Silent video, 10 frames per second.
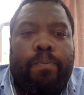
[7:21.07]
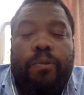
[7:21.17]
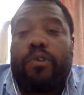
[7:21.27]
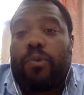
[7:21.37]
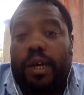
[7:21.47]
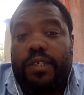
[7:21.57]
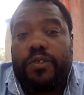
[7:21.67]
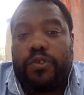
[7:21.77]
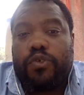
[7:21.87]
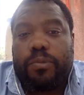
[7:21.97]
The rise of
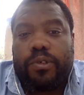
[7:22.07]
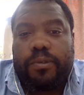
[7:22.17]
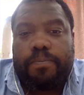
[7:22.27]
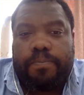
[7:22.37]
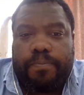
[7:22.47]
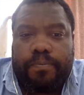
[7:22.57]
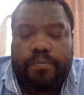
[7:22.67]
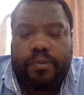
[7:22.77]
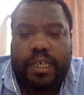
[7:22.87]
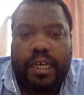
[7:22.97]
Sumer.
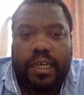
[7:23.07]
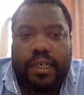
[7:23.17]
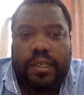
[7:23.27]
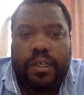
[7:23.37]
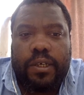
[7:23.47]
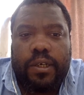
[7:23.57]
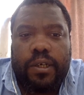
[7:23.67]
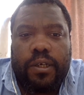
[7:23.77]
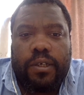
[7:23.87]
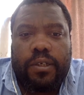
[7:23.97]
Uh,
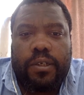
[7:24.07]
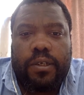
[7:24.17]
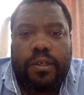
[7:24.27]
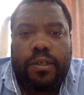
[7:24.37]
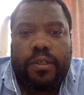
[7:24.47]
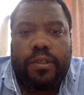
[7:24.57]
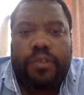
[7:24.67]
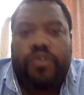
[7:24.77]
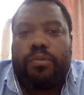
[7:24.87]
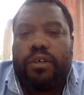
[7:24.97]
the
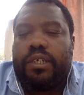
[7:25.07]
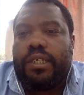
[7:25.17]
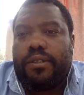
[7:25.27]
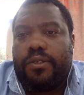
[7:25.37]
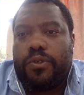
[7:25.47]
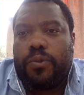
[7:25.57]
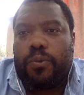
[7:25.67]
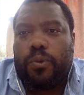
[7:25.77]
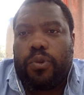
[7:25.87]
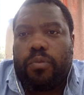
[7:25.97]
Sumerians
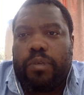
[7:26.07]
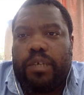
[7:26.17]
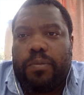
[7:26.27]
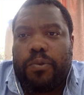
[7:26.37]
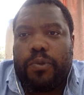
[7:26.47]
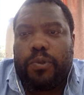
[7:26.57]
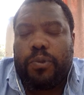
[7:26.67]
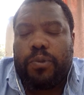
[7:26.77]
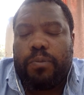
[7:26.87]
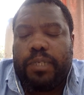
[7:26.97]
were the people who
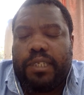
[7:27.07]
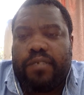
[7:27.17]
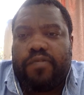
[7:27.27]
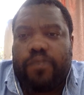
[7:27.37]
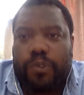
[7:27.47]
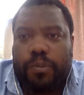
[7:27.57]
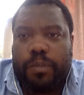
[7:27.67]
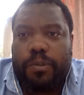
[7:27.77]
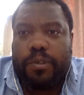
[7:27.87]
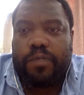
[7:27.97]
would be the first
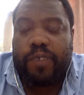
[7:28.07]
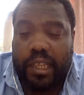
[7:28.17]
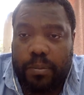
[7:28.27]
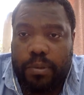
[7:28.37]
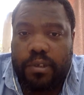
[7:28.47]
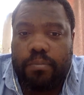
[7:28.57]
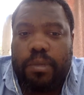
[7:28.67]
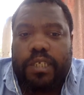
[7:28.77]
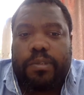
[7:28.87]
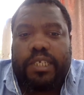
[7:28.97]
people to develop
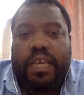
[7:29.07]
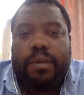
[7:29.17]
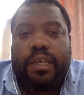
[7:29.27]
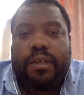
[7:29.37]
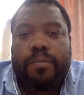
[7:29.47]
Mesopotamia.